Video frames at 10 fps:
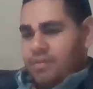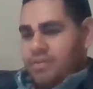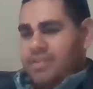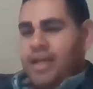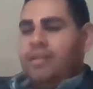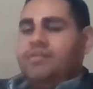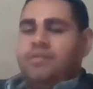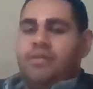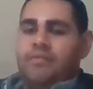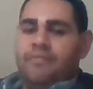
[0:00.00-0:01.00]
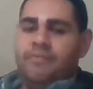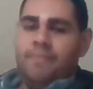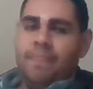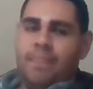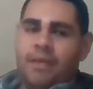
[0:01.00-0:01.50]
jealousy.
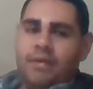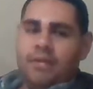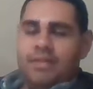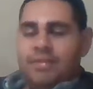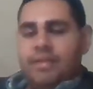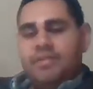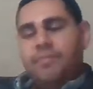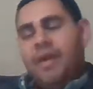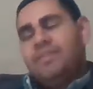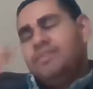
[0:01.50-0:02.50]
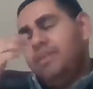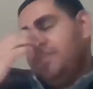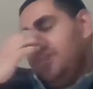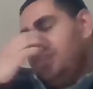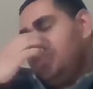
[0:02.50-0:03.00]
It's easy makes
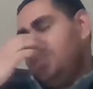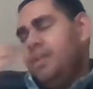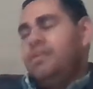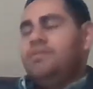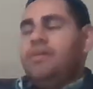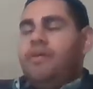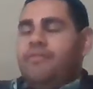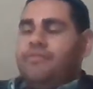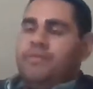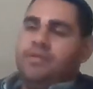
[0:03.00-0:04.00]
it's jealousy of